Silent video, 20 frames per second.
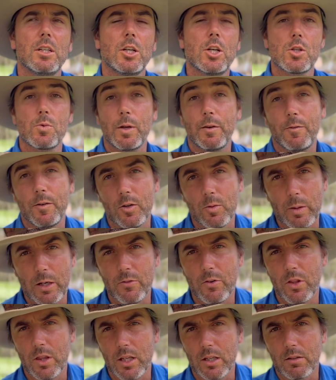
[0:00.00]
Because we film
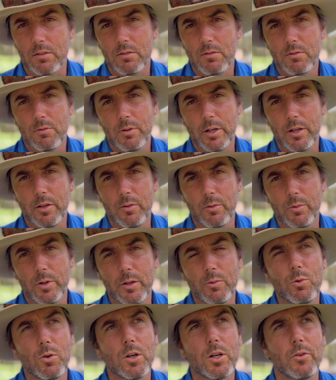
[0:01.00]
everything.
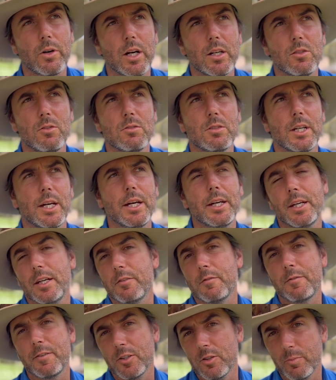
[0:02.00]
We walk around all day
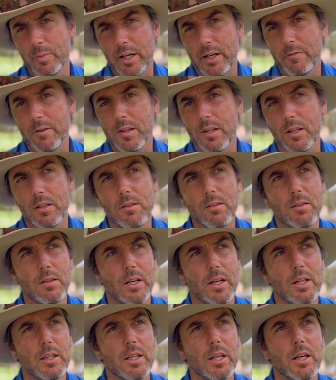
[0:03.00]
and film everything.
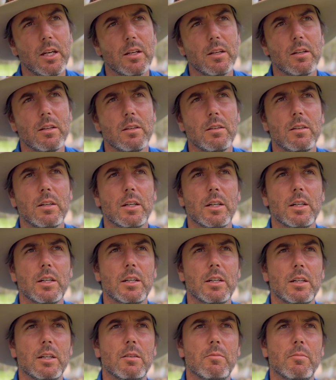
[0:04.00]
And then
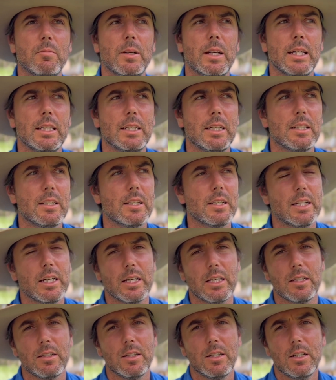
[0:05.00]
at the end of the
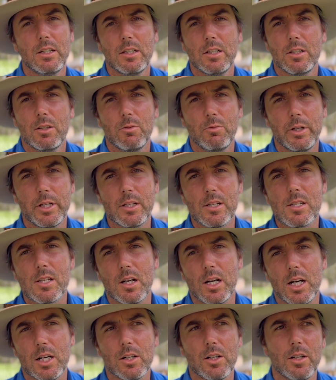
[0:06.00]
day, we
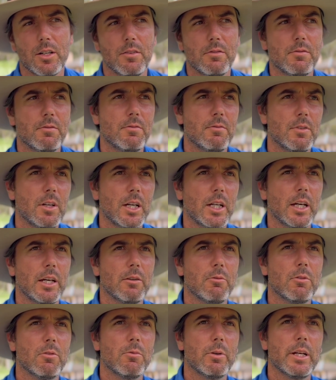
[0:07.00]
decide on, okay,
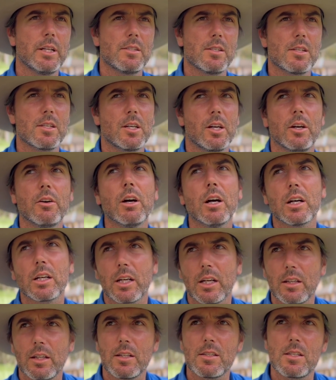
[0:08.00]
well, where's this go?
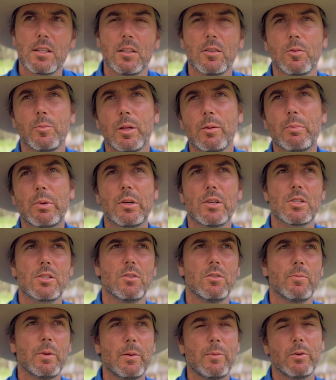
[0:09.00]
Okay, that's a little bit
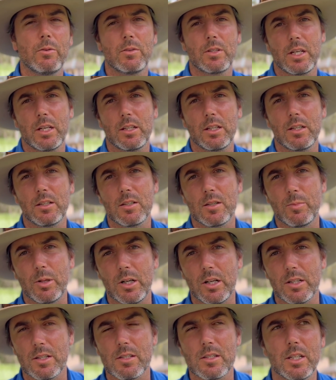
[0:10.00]
personal. Maybe we'll take that to the
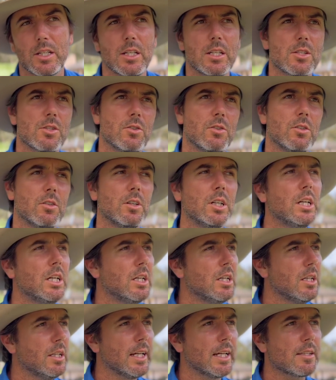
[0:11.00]
behind the scenes, or
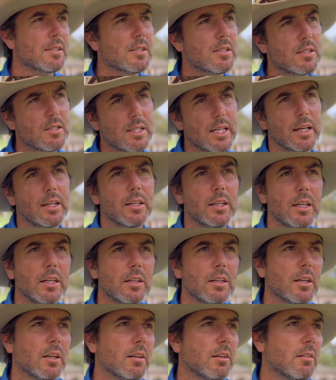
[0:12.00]
that's
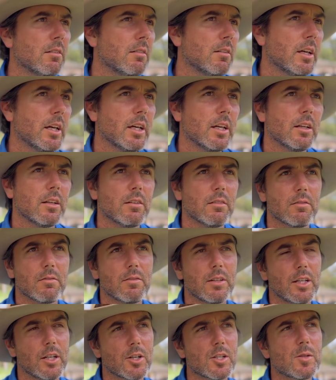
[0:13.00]
technique and
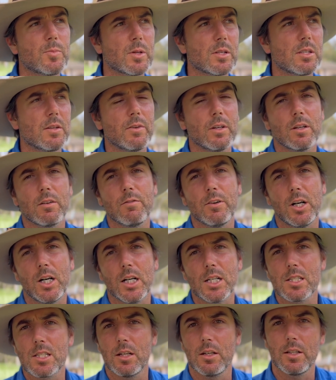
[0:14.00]
specific
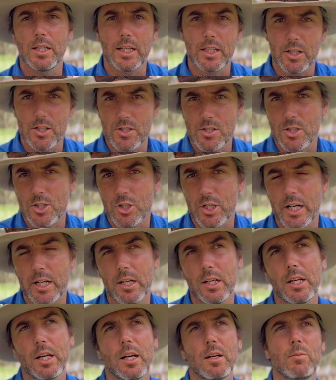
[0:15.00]
advice. So that goes to the
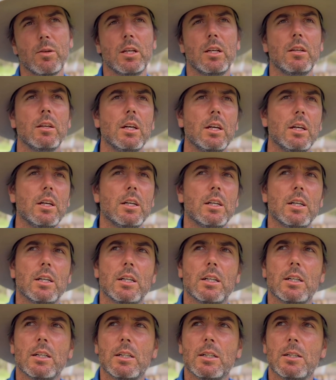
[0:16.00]
Training Academy,
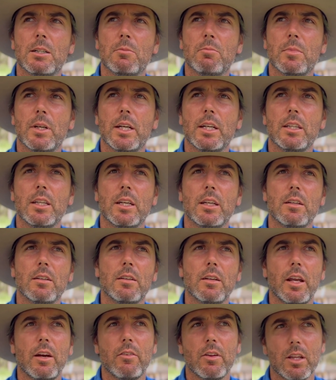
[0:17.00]
and
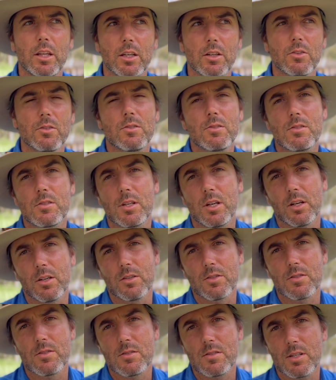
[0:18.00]
then everything else
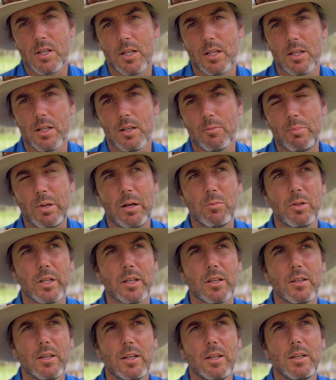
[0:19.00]
goes public.
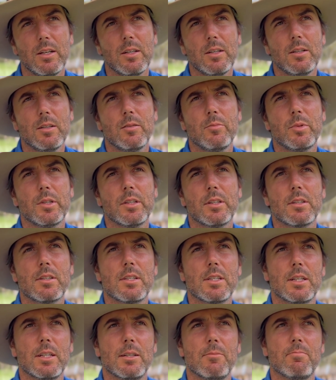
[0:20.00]
But
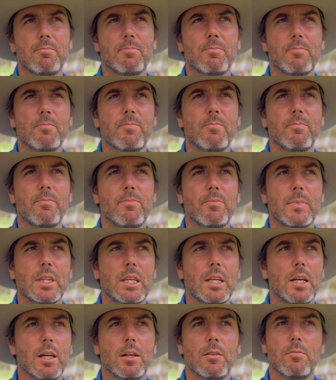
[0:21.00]

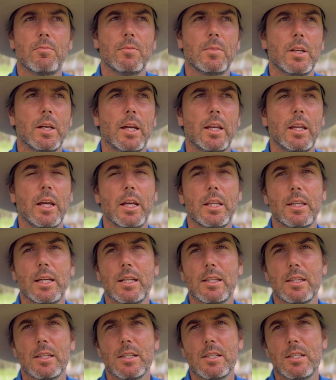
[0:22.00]

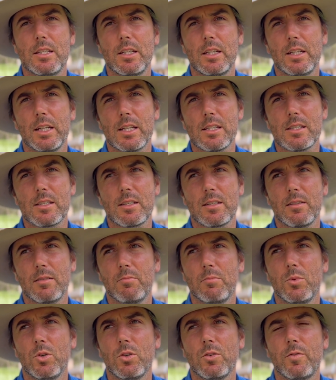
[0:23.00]
that this year, that's
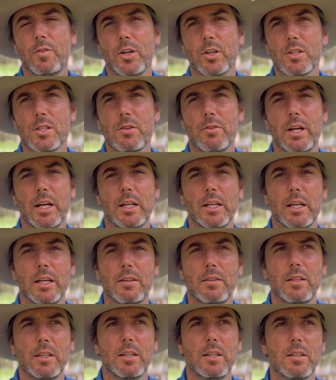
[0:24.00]
more focused around our
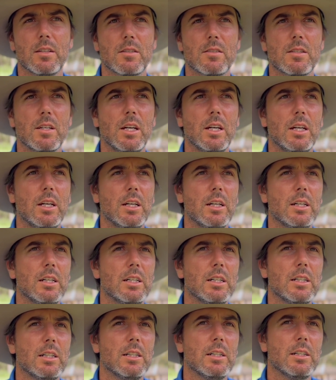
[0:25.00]
thing is
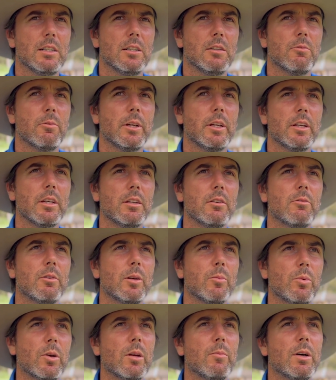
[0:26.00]

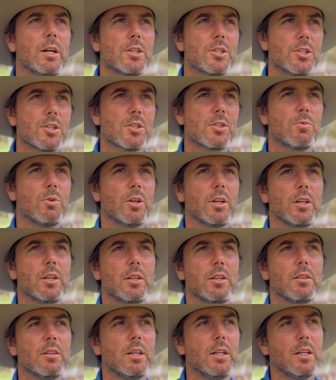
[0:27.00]
we pretty much just want
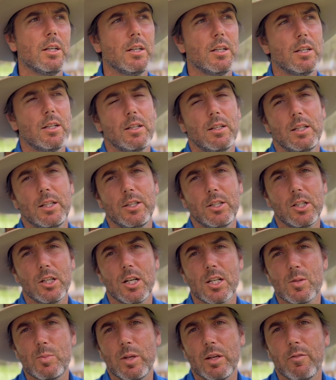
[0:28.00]
to let you
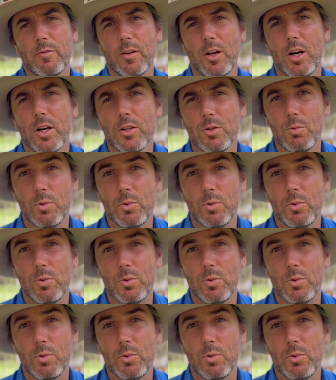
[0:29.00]
guys be a fly on the